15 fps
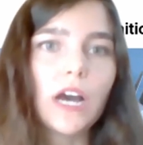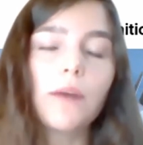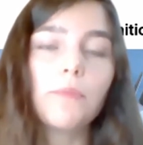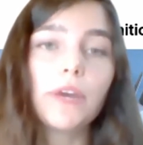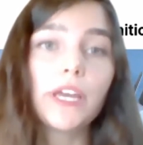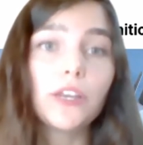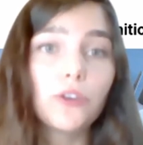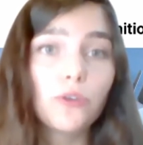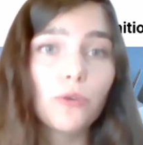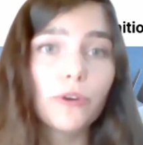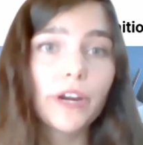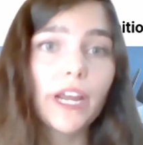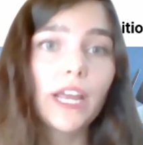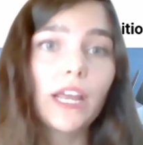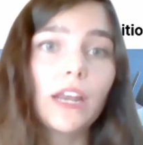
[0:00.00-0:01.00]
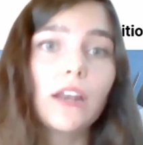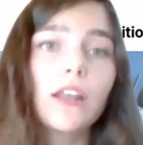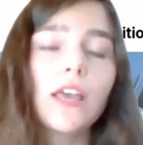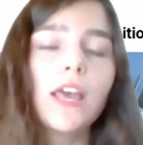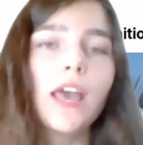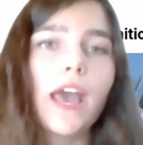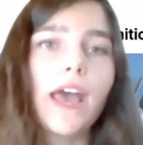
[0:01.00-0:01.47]
in Ukraine
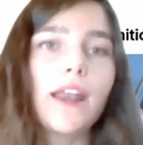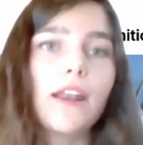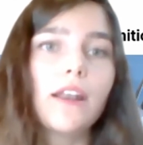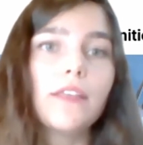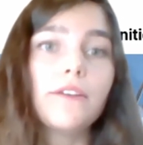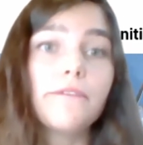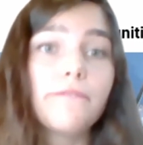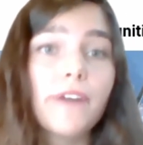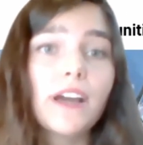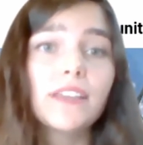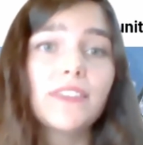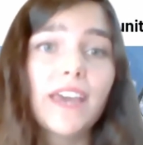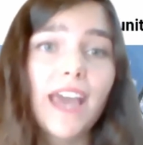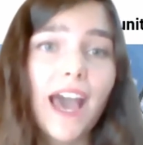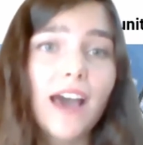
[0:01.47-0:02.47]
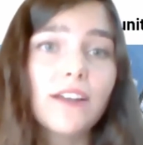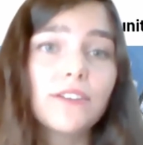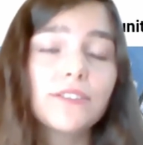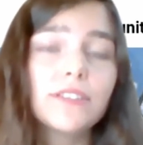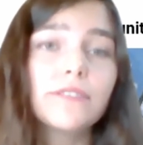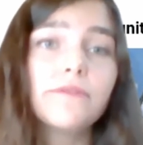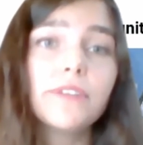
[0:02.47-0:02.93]
and the effect they had
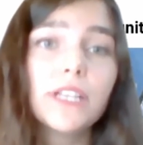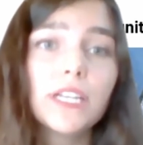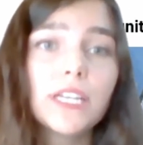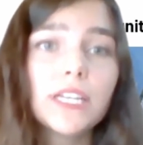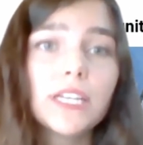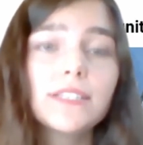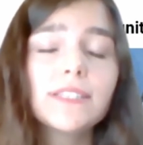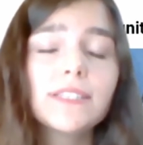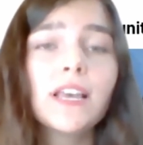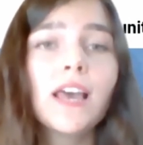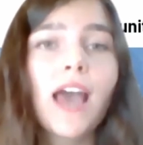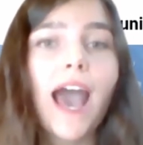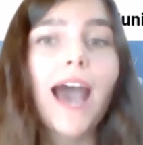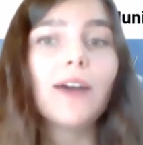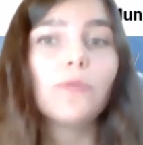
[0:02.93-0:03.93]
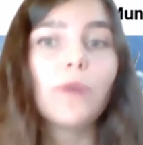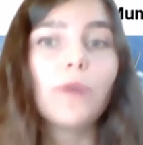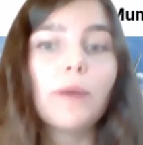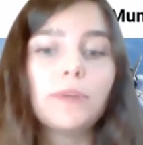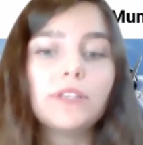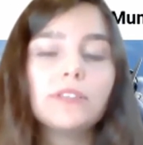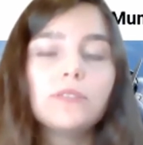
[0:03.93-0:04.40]
on civilians, how
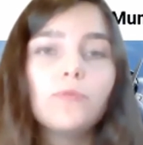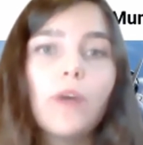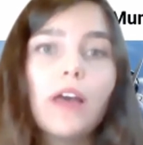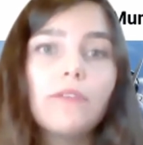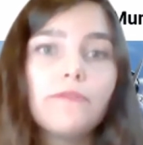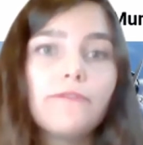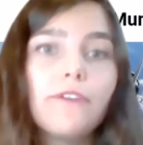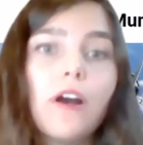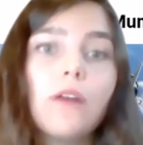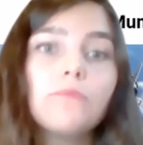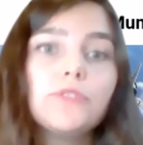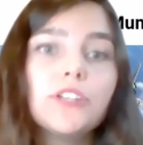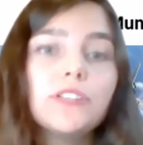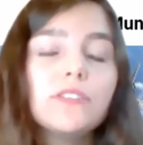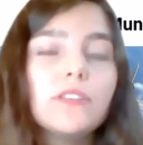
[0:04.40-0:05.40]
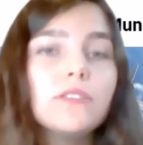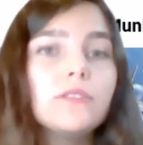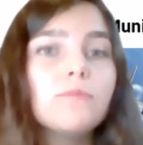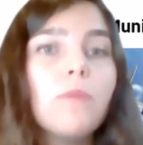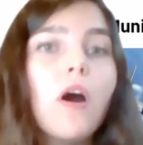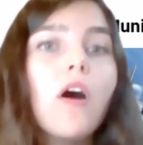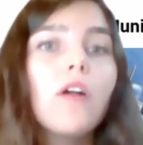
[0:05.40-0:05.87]
weapons went from just a
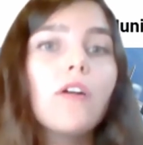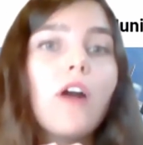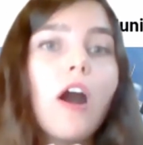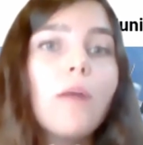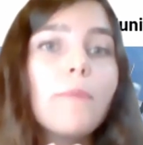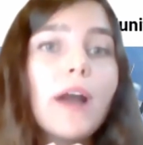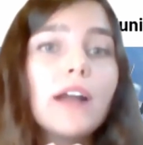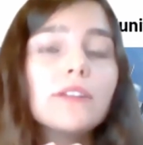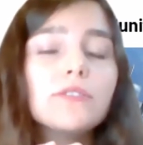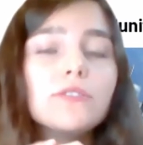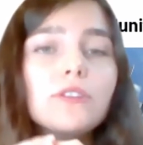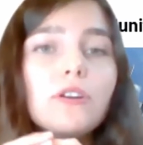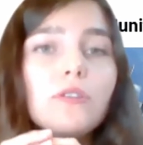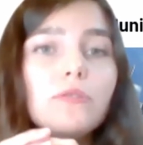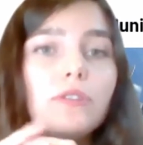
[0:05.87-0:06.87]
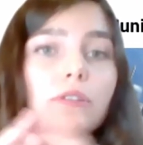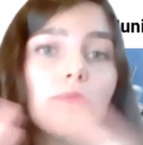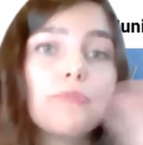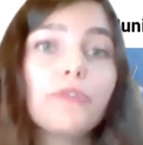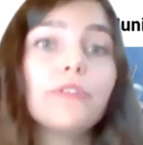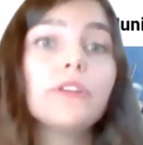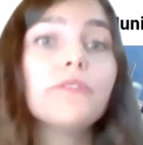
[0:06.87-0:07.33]
small combat zone and
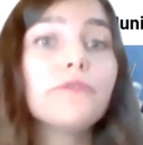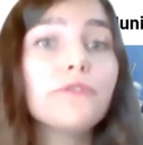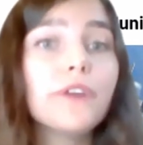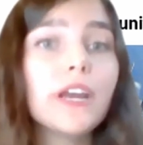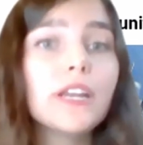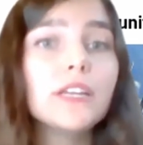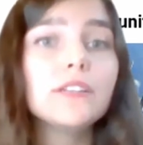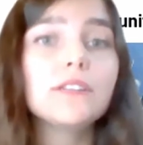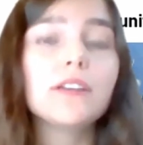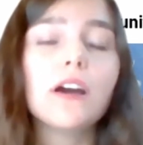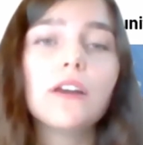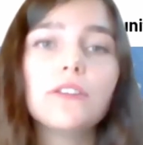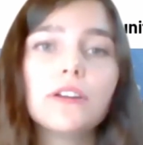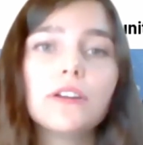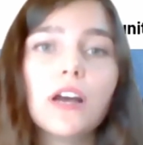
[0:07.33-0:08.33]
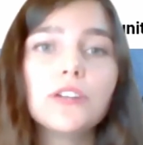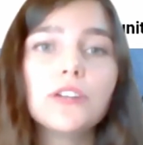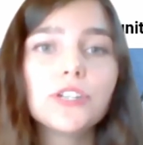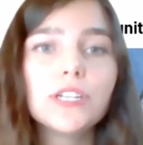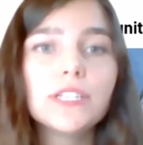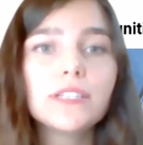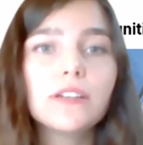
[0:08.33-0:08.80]
proliferated to other
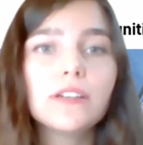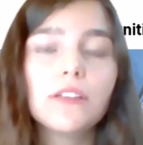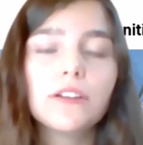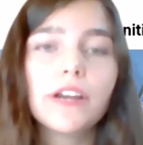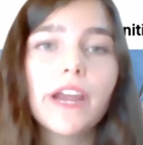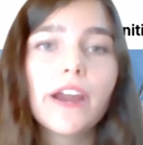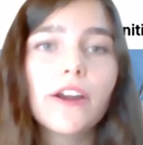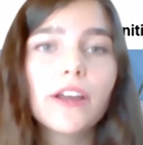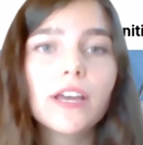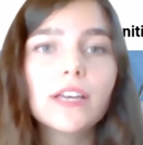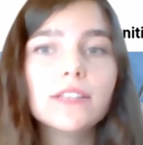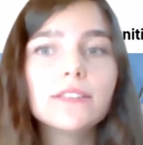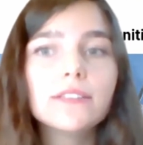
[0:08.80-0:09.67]
countries and other areas.